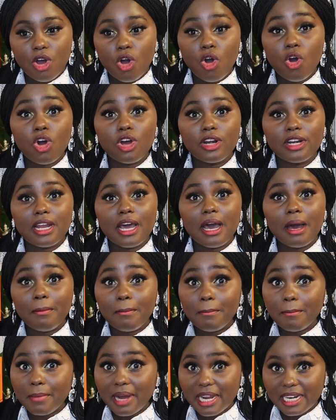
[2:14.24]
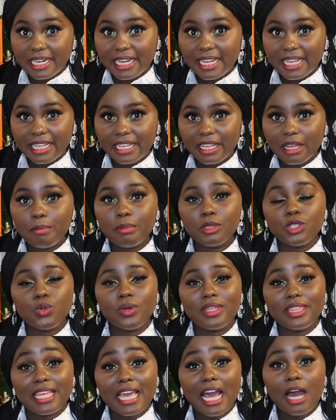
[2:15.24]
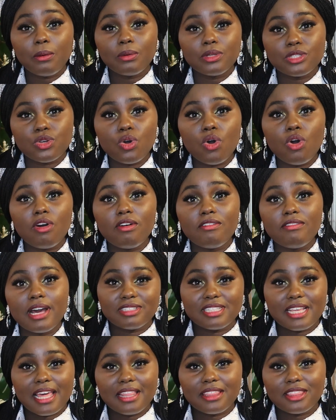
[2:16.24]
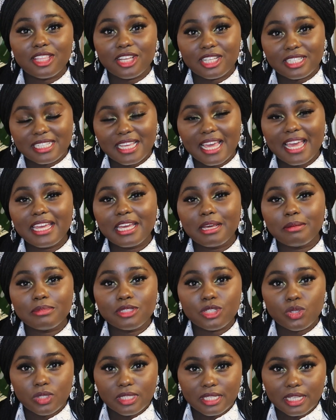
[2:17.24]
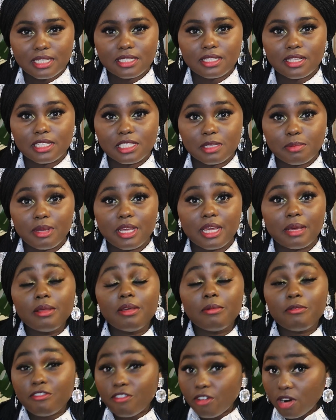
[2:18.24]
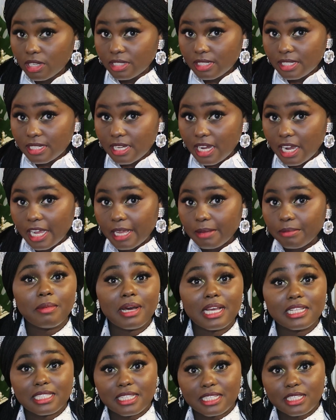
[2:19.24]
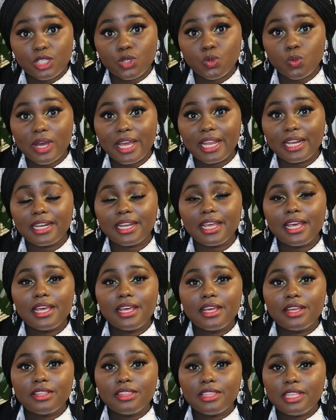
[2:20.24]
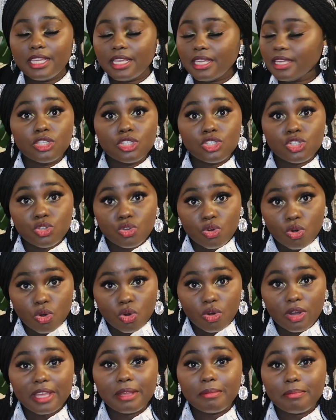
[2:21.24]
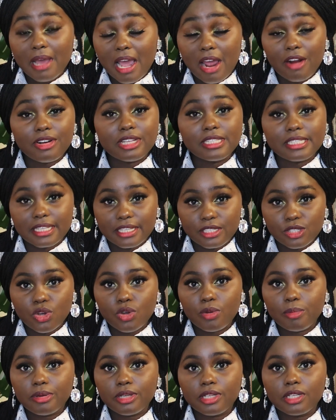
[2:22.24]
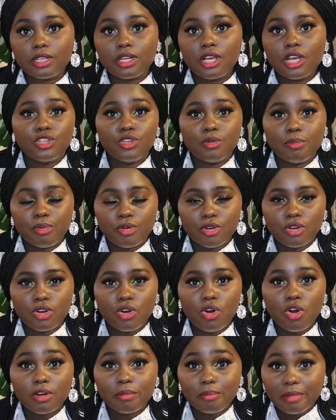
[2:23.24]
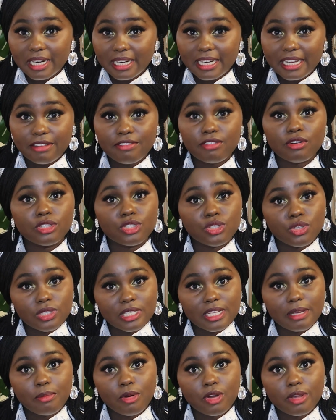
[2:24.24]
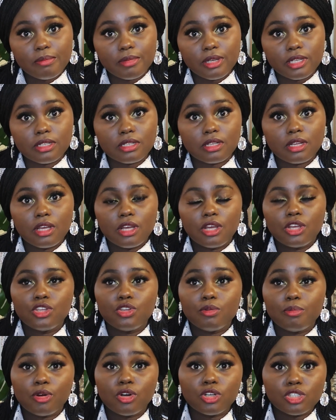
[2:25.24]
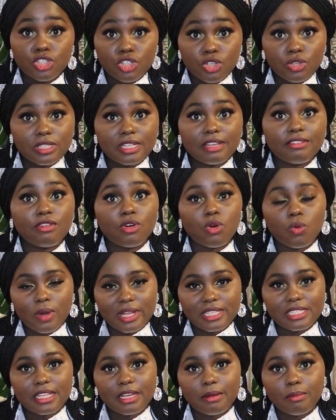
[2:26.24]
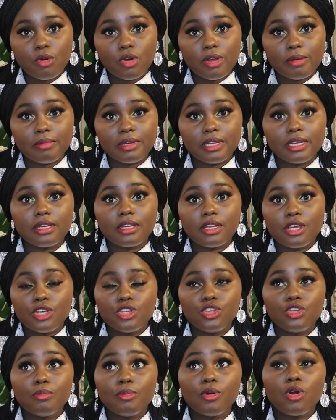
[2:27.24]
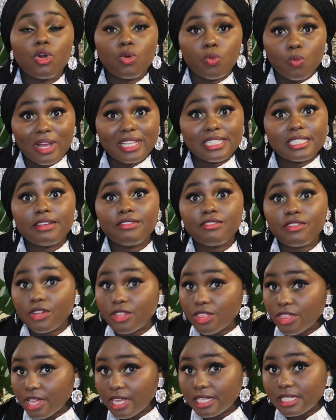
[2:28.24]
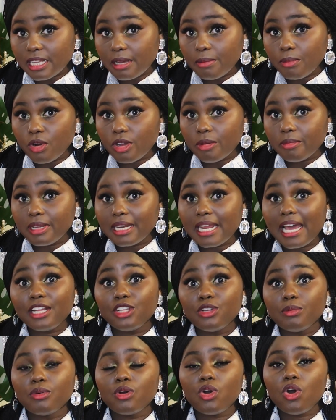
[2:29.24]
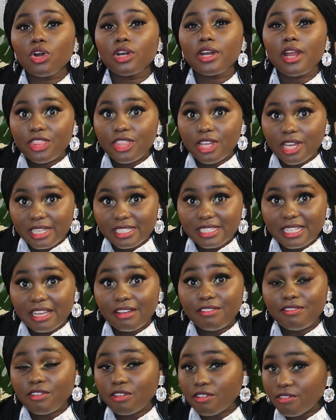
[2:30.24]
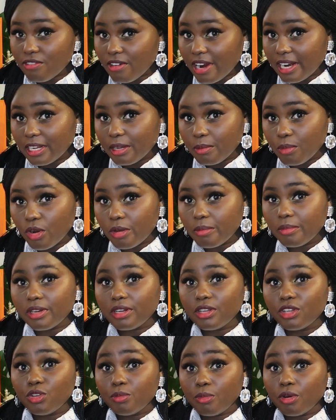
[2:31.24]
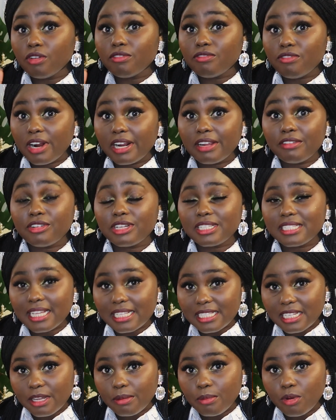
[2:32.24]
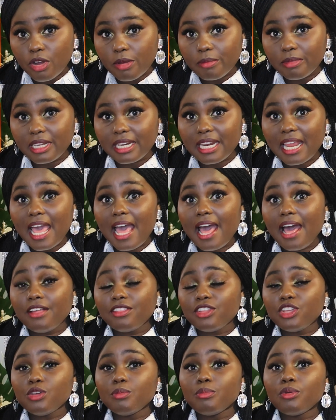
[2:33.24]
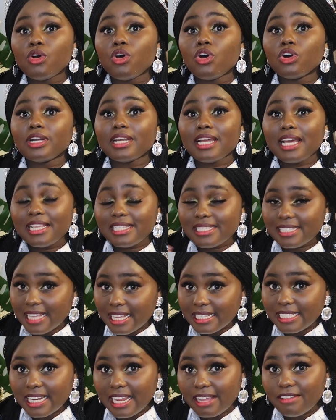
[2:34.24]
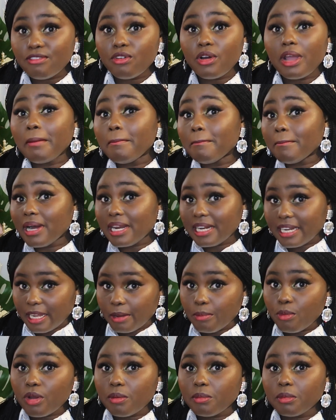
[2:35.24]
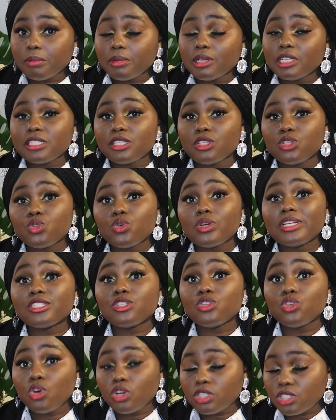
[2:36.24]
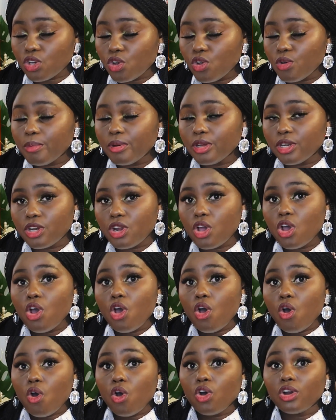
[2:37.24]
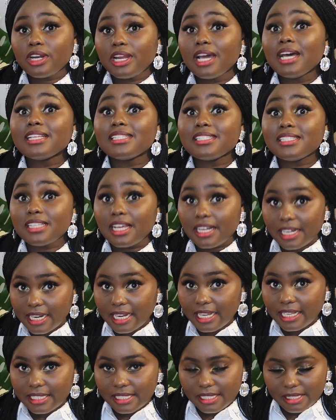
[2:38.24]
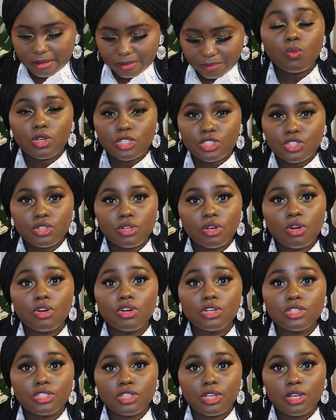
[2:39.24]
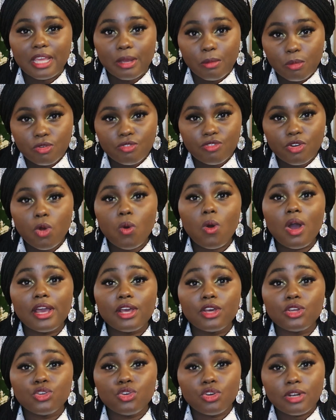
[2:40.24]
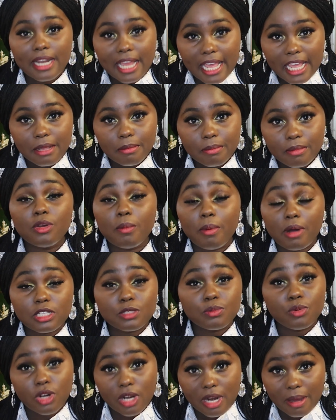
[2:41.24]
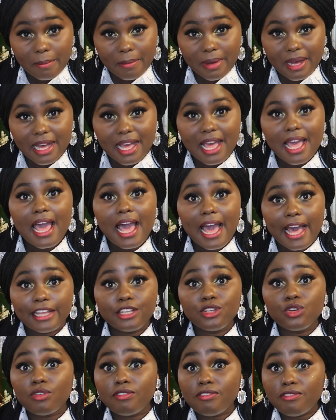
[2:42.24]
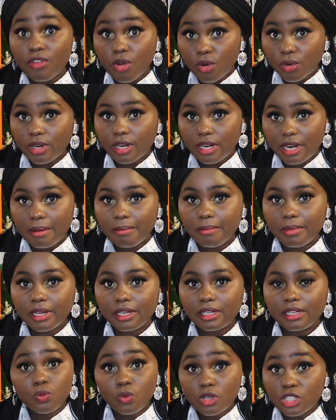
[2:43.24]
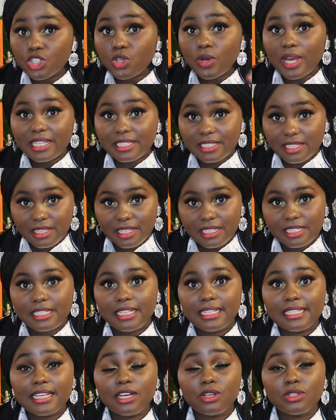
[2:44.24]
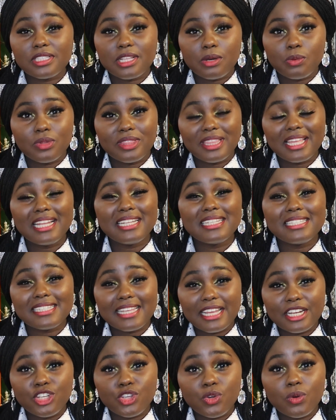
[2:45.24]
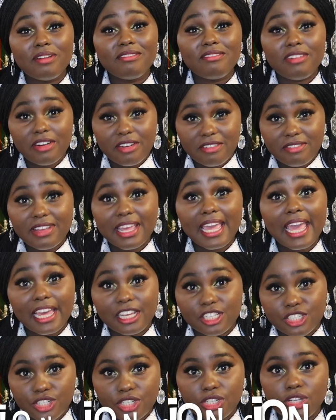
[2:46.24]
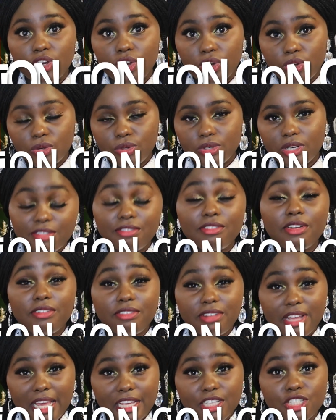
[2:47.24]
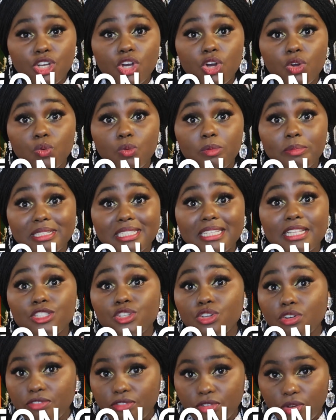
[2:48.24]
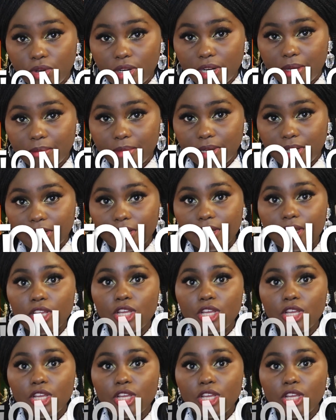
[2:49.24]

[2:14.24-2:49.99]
on Monday between the hours of 10:30 a.m. to 6:30 p.m. France time, as this is when the store in Paris is open. You book on Monday for a Tuesday appointment, you book on Tuesday for a Wednesday appointment, you book on Wednesday for a Thursday appointment, and you book on Thursday for a Friday appointment, you book on Friday for a Saturday appointment, and then you book on Saturday for a Monday appointment, because the store is not open on Sundays. Once you log on, they will require your name, your passport number, and your phone number. Once you enter these details, they will then send you a verification code. The verification code will be sent to your phone number.